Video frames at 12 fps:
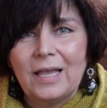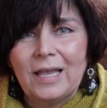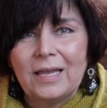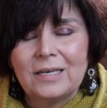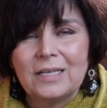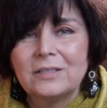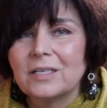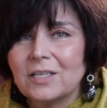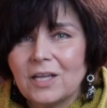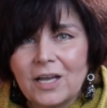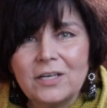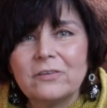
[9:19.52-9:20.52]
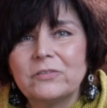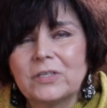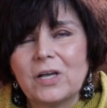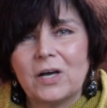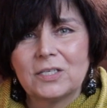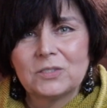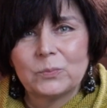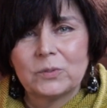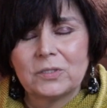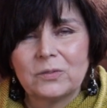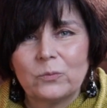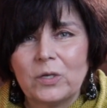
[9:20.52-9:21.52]
And in the light of the
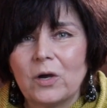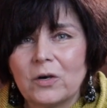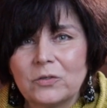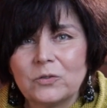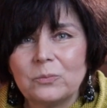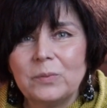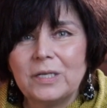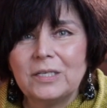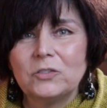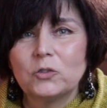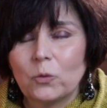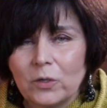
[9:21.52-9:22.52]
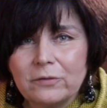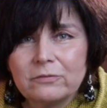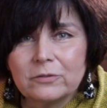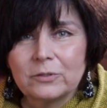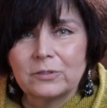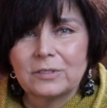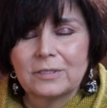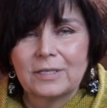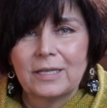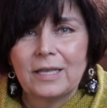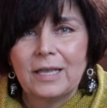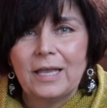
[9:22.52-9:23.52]
gospel, we are to be joyful
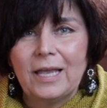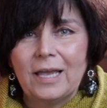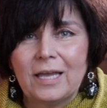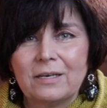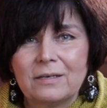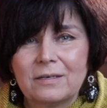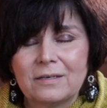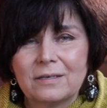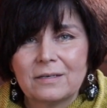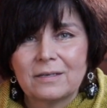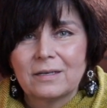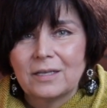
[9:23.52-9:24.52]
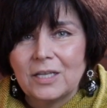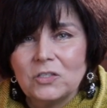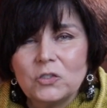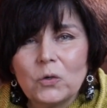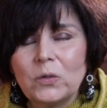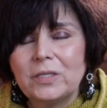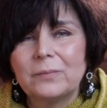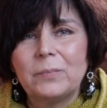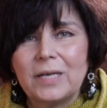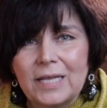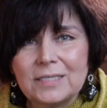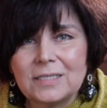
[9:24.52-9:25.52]
and enjoy the
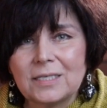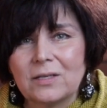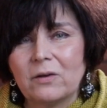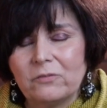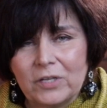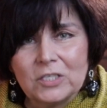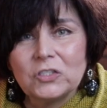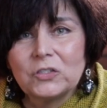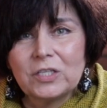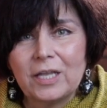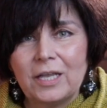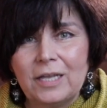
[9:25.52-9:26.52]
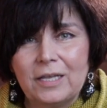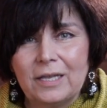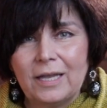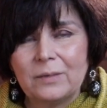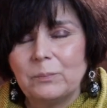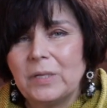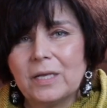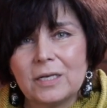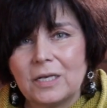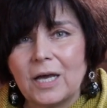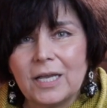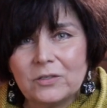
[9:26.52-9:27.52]
blessing of each day and be a
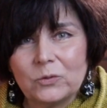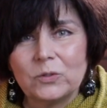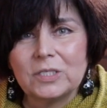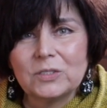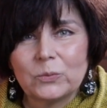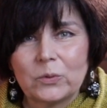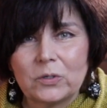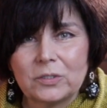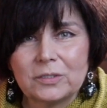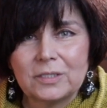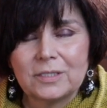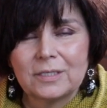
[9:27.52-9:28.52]
light to this world.